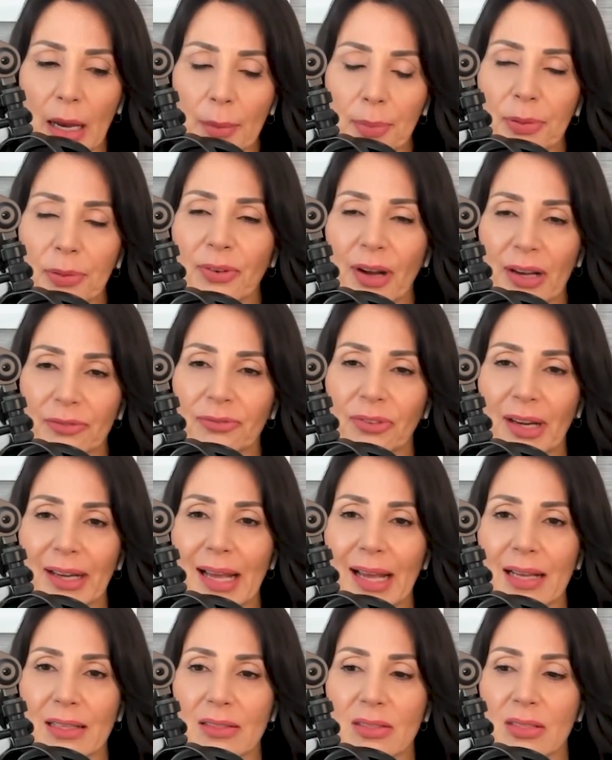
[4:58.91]
provide
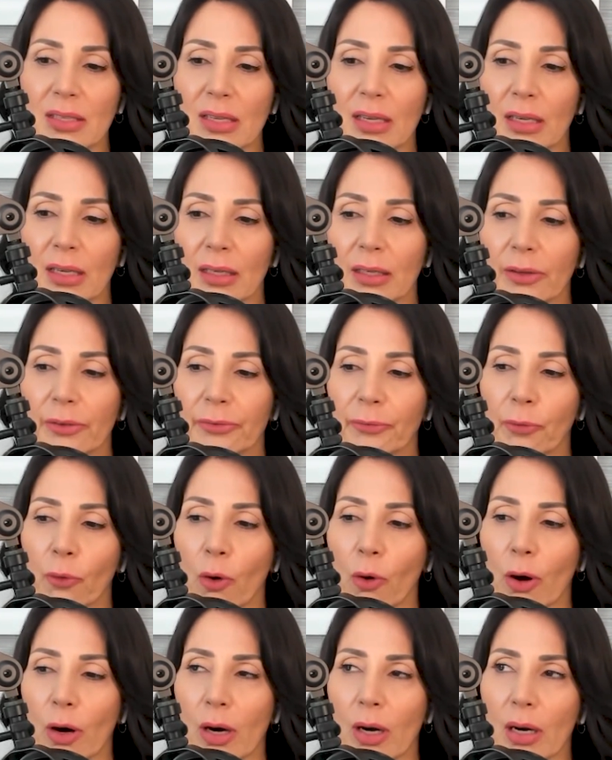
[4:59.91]
financing
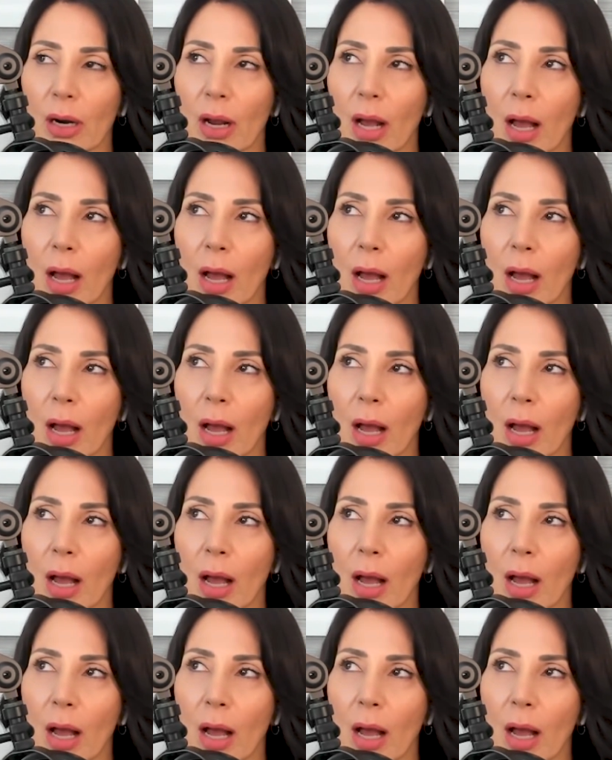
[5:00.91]
for